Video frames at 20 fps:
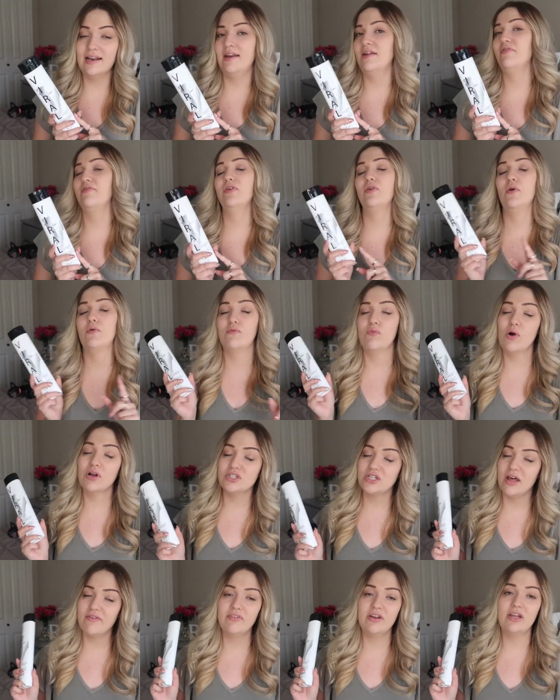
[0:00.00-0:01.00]
and if you have
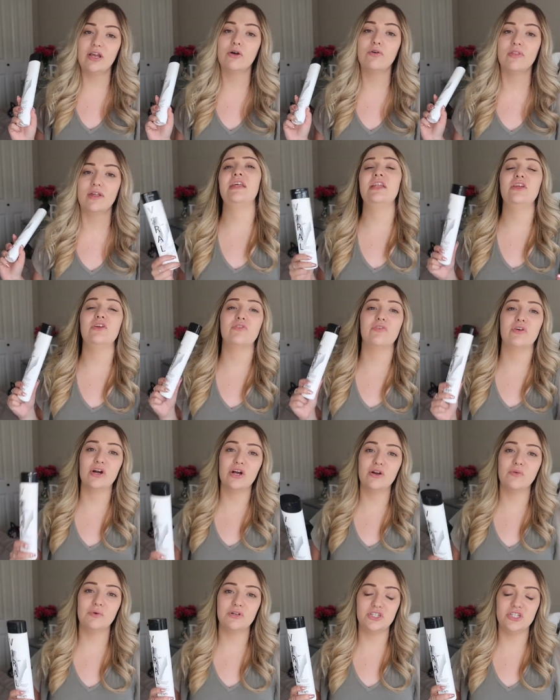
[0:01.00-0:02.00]
watched that video then you've
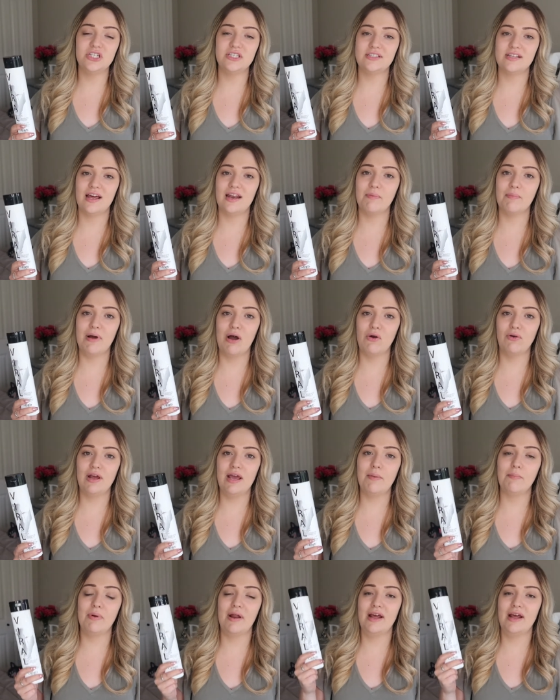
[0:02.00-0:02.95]
heard what she said about it,